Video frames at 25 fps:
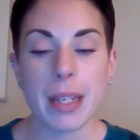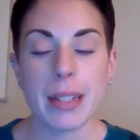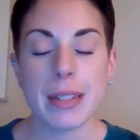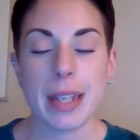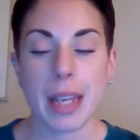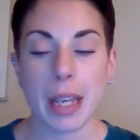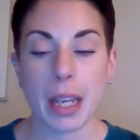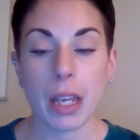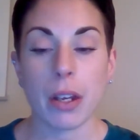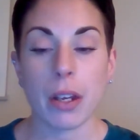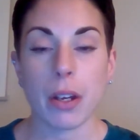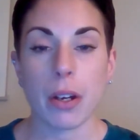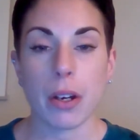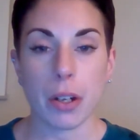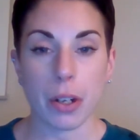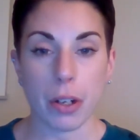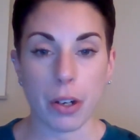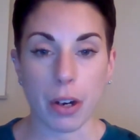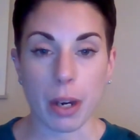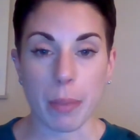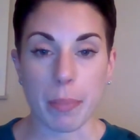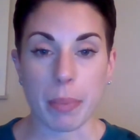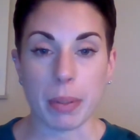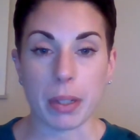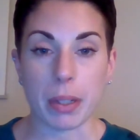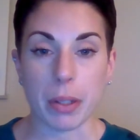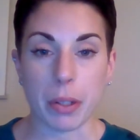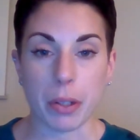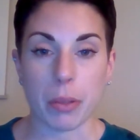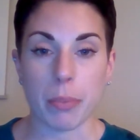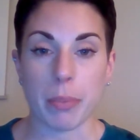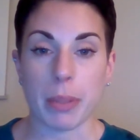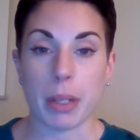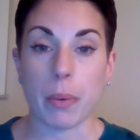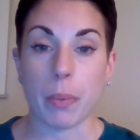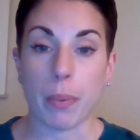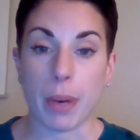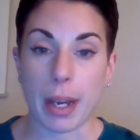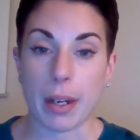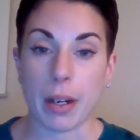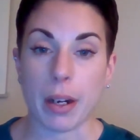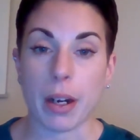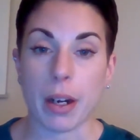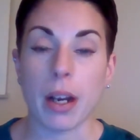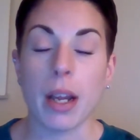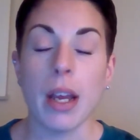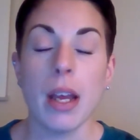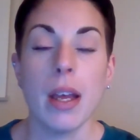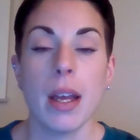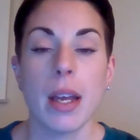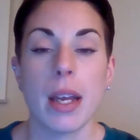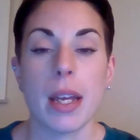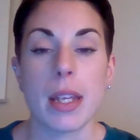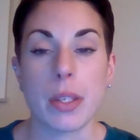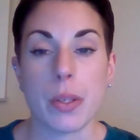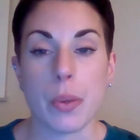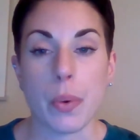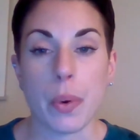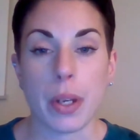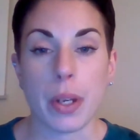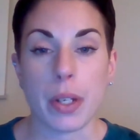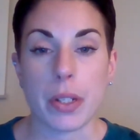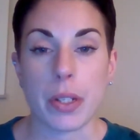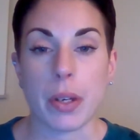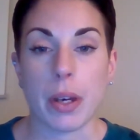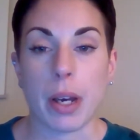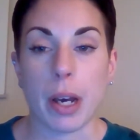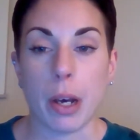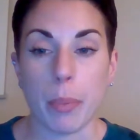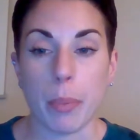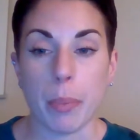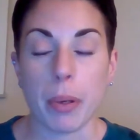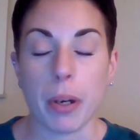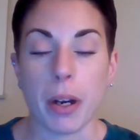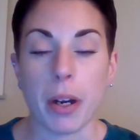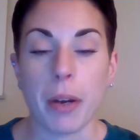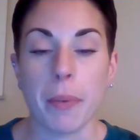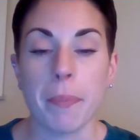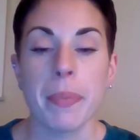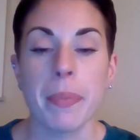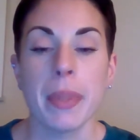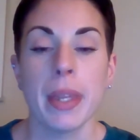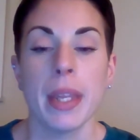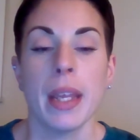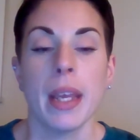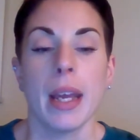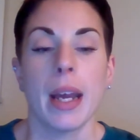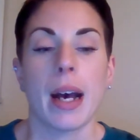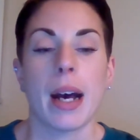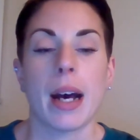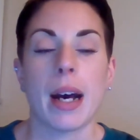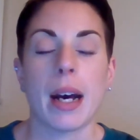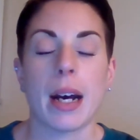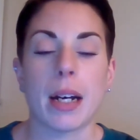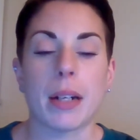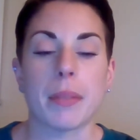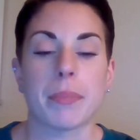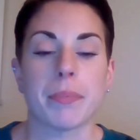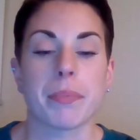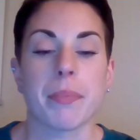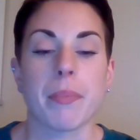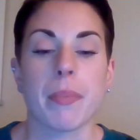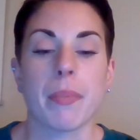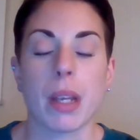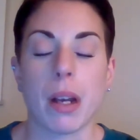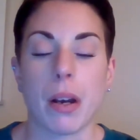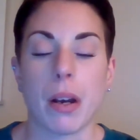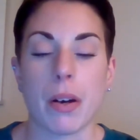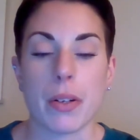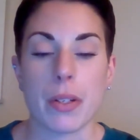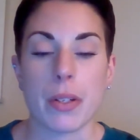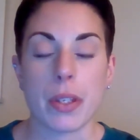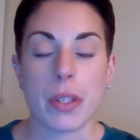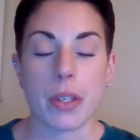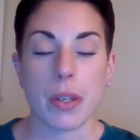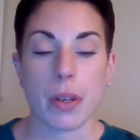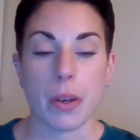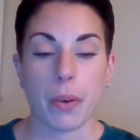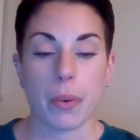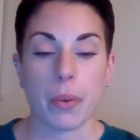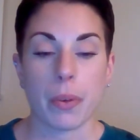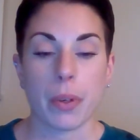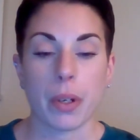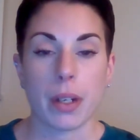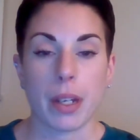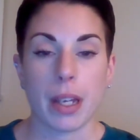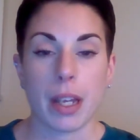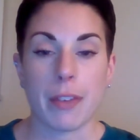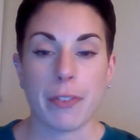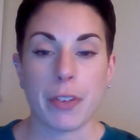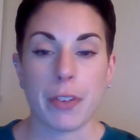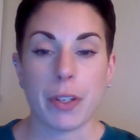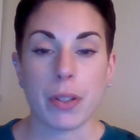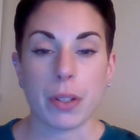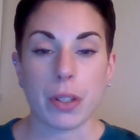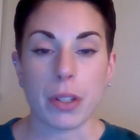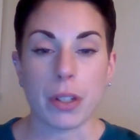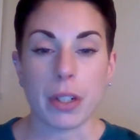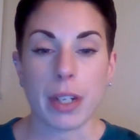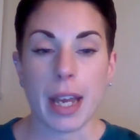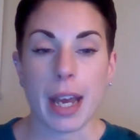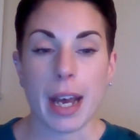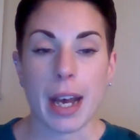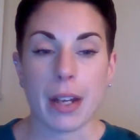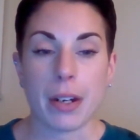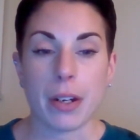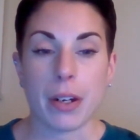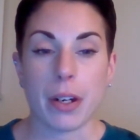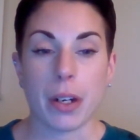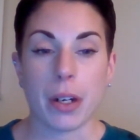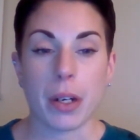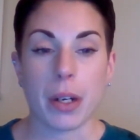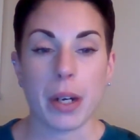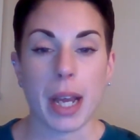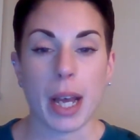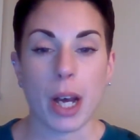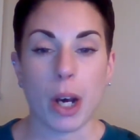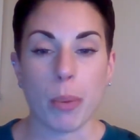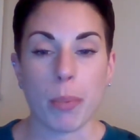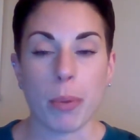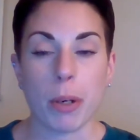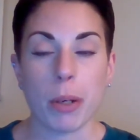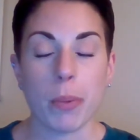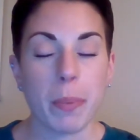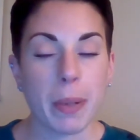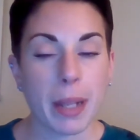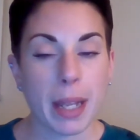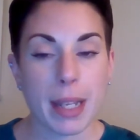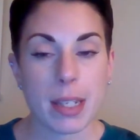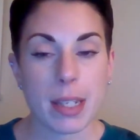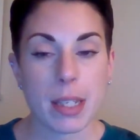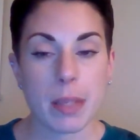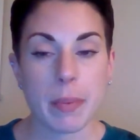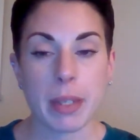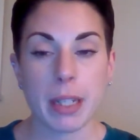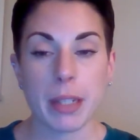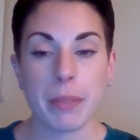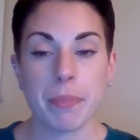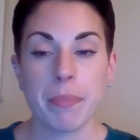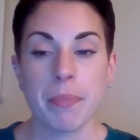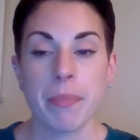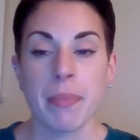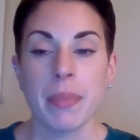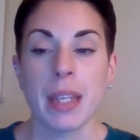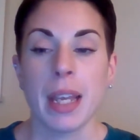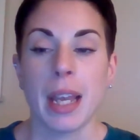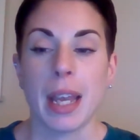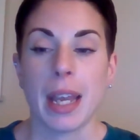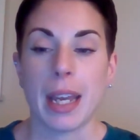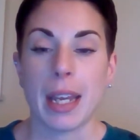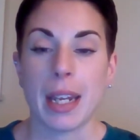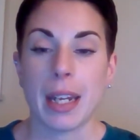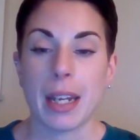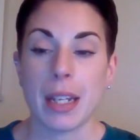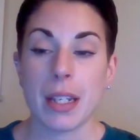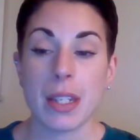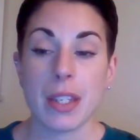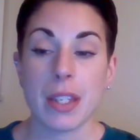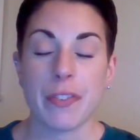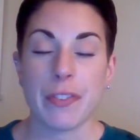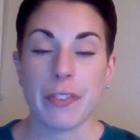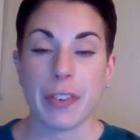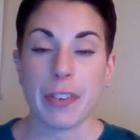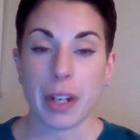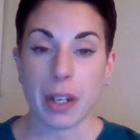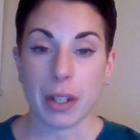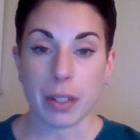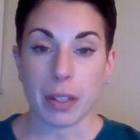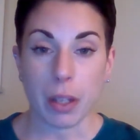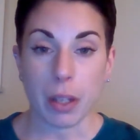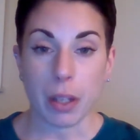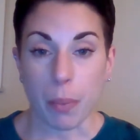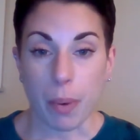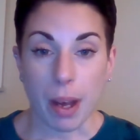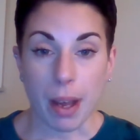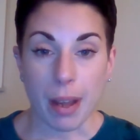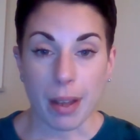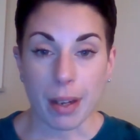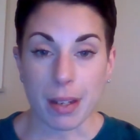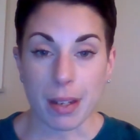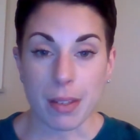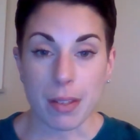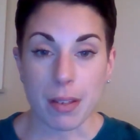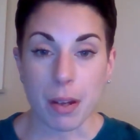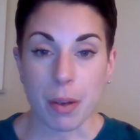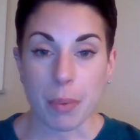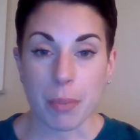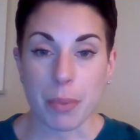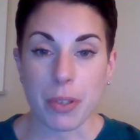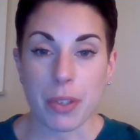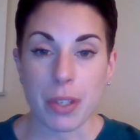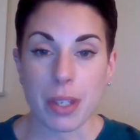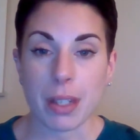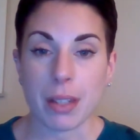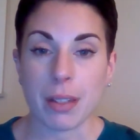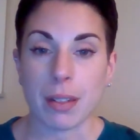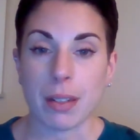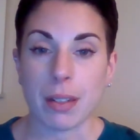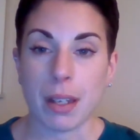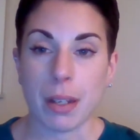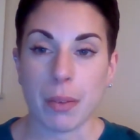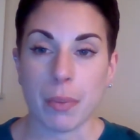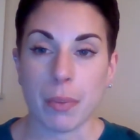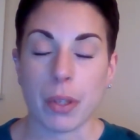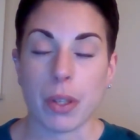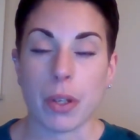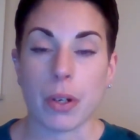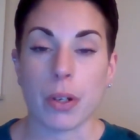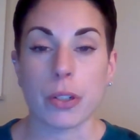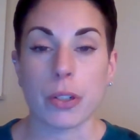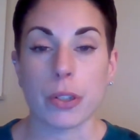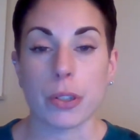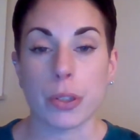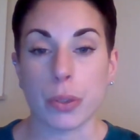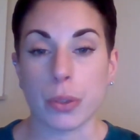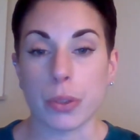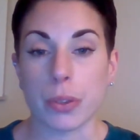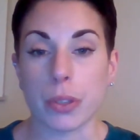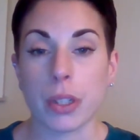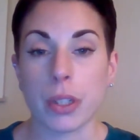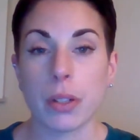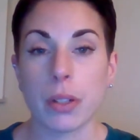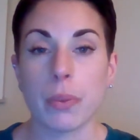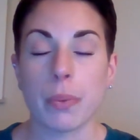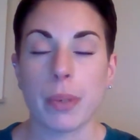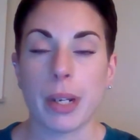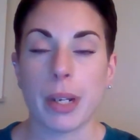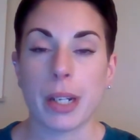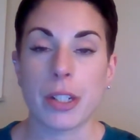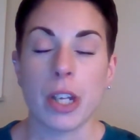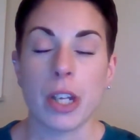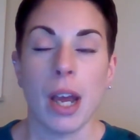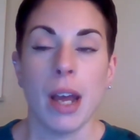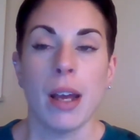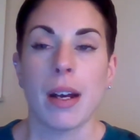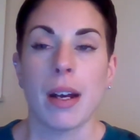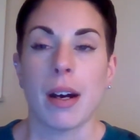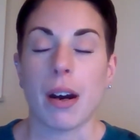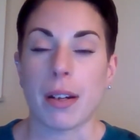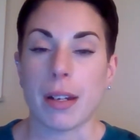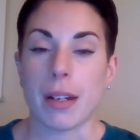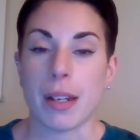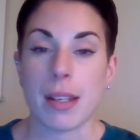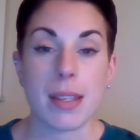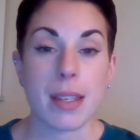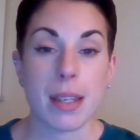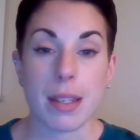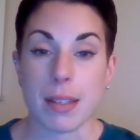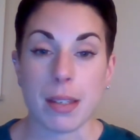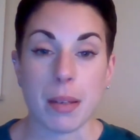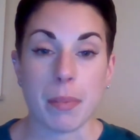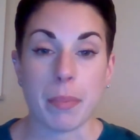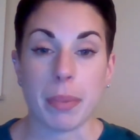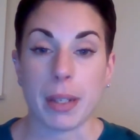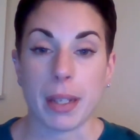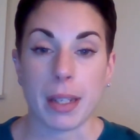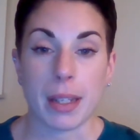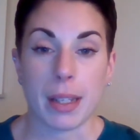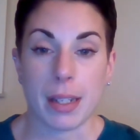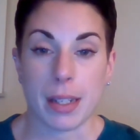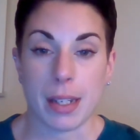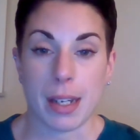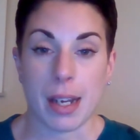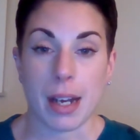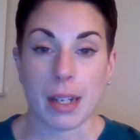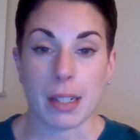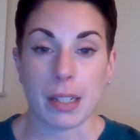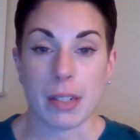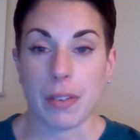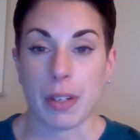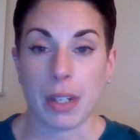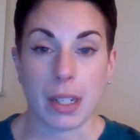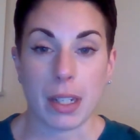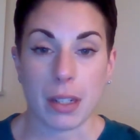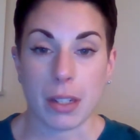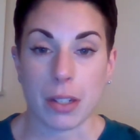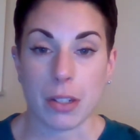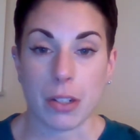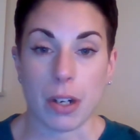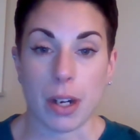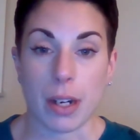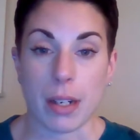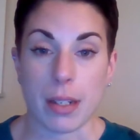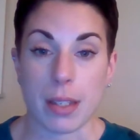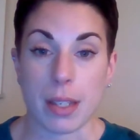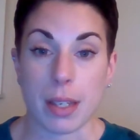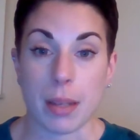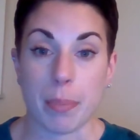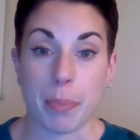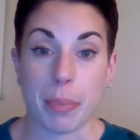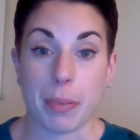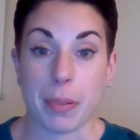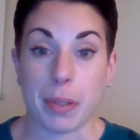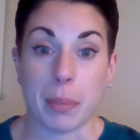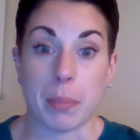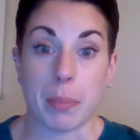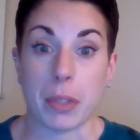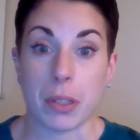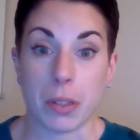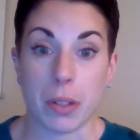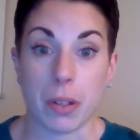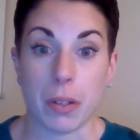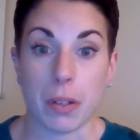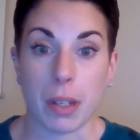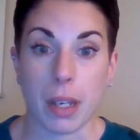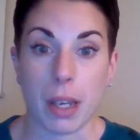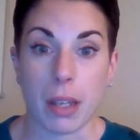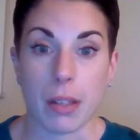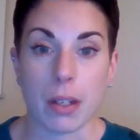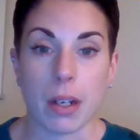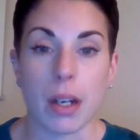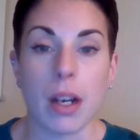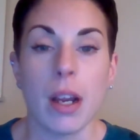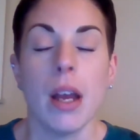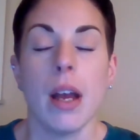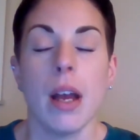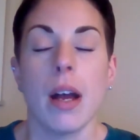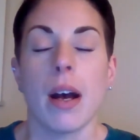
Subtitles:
taking her grip a little bit wider is going to help her. Also, if you look at her elbow placement, it is fairly wide. It's almost in line with her shoulder, which honestly is completely deactivating the tricep pretty much altogether.